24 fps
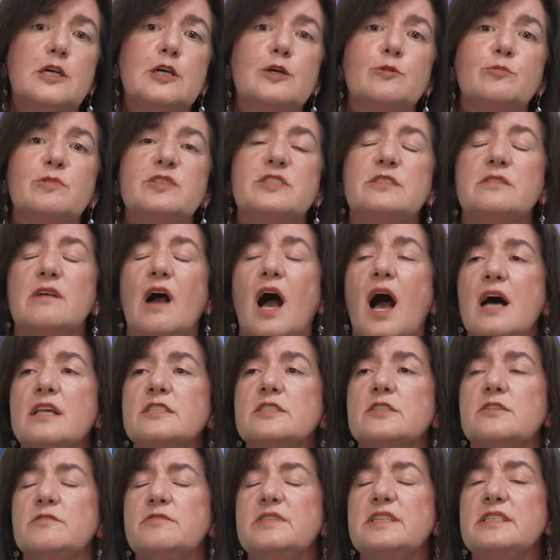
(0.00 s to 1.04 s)
was to
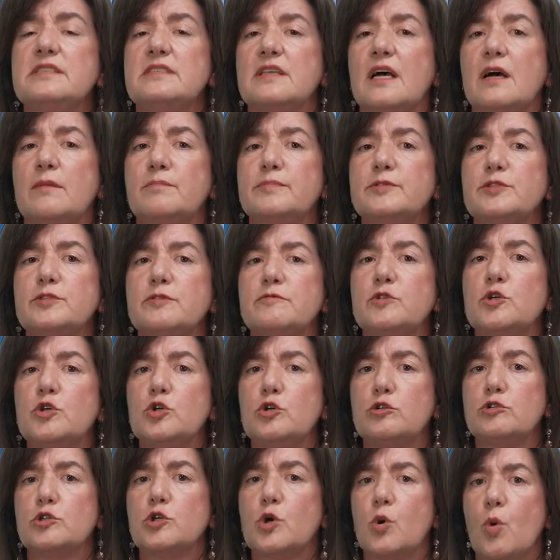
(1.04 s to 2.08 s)
ask for examples of
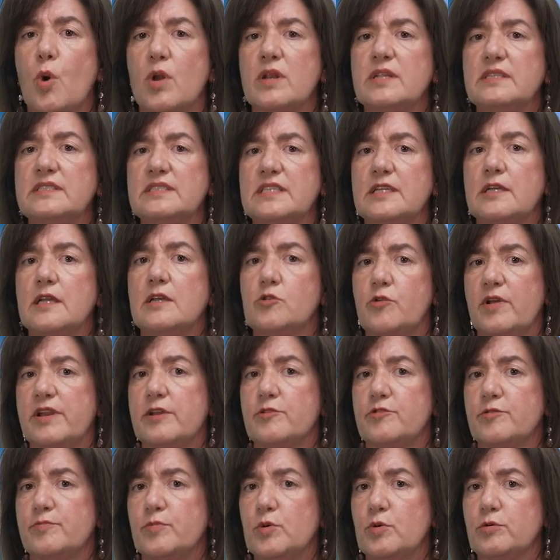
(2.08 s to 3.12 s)
good quality
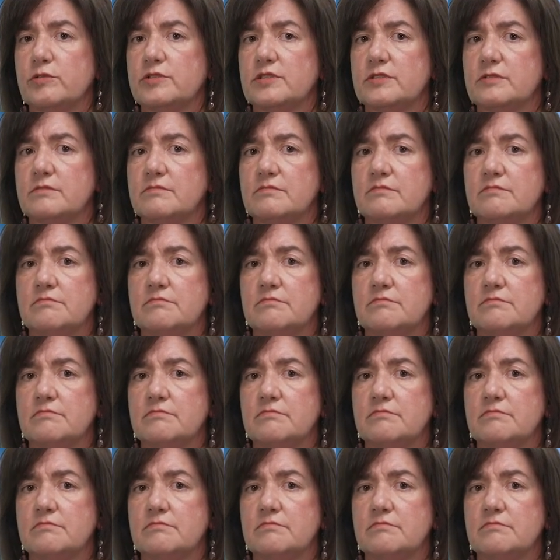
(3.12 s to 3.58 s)
credit reports.